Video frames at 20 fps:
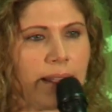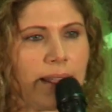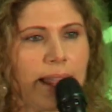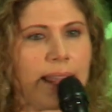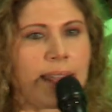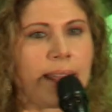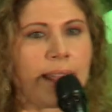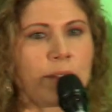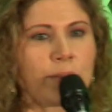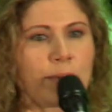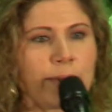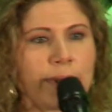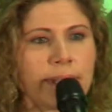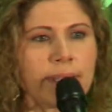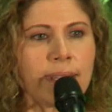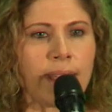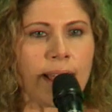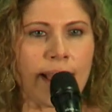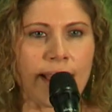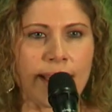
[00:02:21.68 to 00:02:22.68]
And I
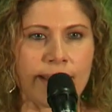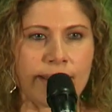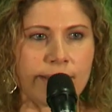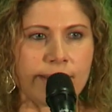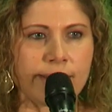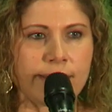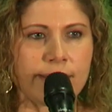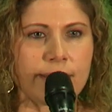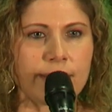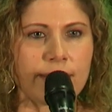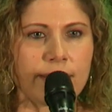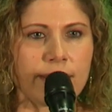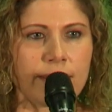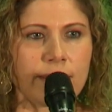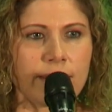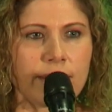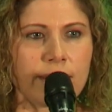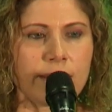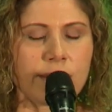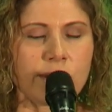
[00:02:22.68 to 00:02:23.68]
realized,
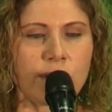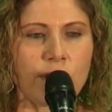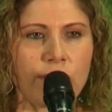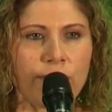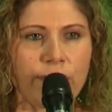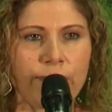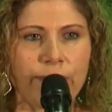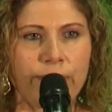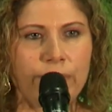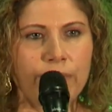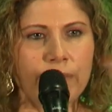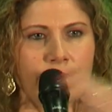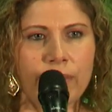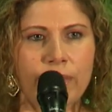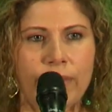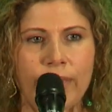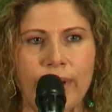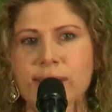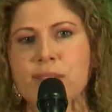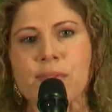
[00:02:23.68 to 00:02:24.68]
so
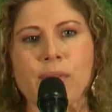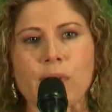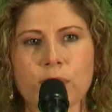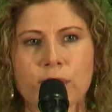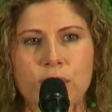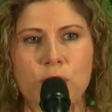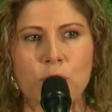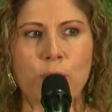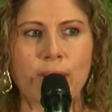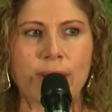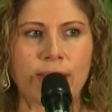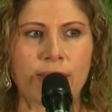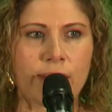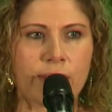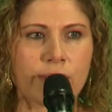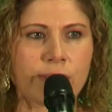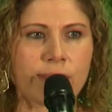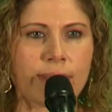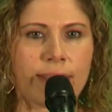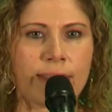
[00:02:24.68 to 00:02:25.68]
fast forward 20
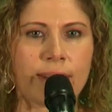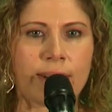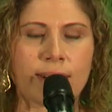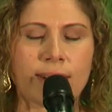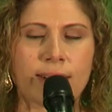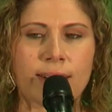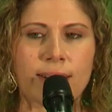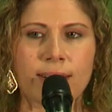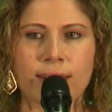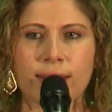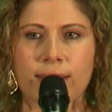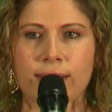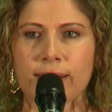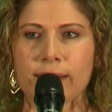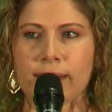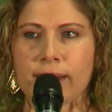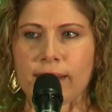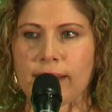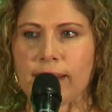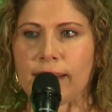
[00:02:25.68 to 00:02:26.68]
years later,
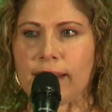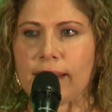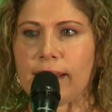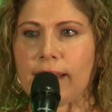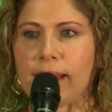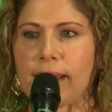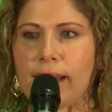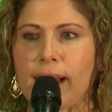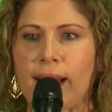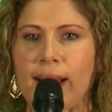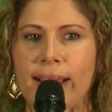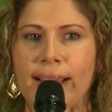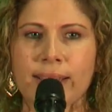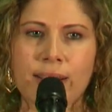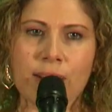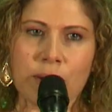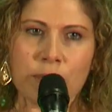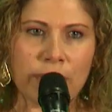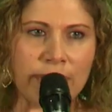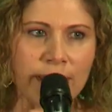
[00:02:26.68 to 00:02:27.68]
I
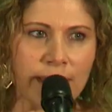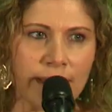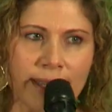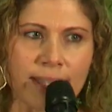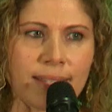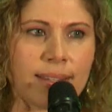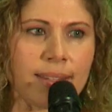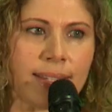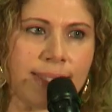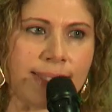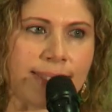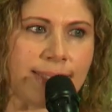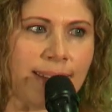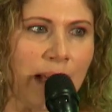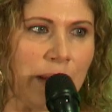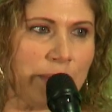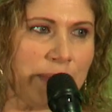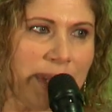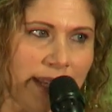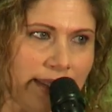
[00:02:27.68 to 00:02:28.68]
had completely
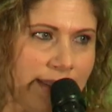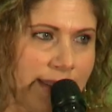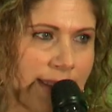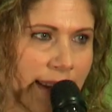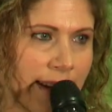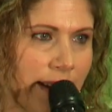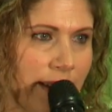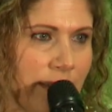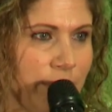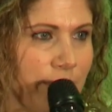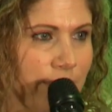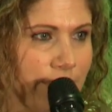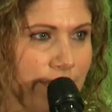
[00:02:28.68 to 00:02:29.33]
stopped dancing.